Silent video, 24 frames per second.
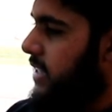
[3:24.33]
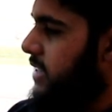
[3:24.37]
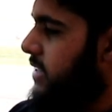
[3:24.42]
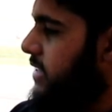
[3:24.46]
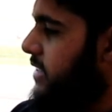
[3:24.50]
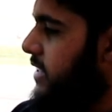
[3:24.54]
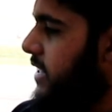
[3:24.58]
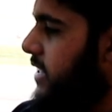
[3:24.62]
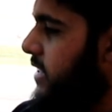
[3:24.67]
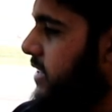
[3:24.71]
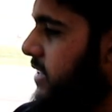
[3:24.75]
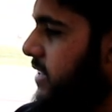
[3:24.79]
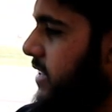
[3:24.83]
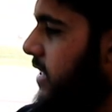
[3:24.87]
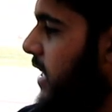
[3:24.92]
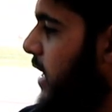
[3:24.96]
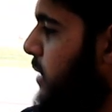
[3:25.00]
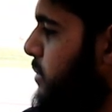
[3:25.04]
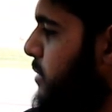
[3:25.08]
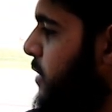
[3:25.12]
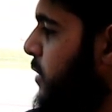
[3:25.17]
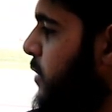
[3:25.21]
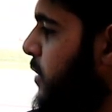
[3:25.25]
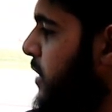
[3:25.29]
is just
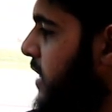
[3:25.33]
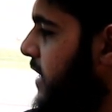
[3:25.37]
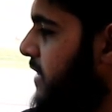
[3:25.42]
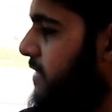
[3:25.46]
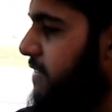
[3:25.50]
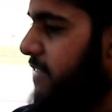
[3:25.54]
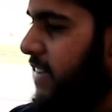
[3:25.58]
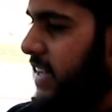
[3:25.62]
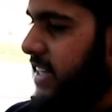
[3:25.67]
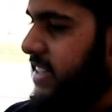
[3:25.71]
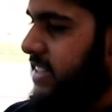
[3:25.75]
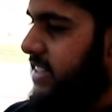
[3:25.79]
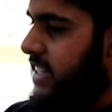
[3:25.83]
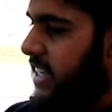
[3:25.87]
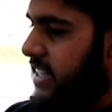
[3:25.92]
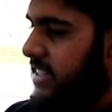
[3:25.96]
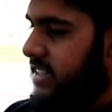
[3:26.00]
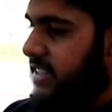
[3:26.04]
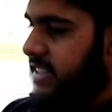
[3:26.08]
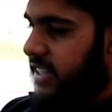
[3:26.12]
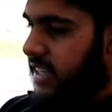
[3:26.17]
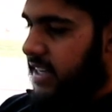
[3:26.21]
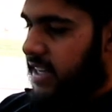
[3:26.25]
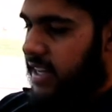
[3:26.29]
absolutely
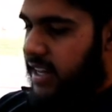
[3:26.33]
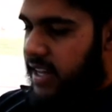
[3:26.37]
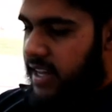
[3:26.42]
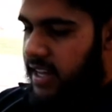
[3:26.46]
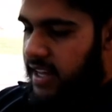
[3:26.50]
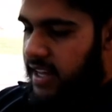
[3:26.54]
fantastic.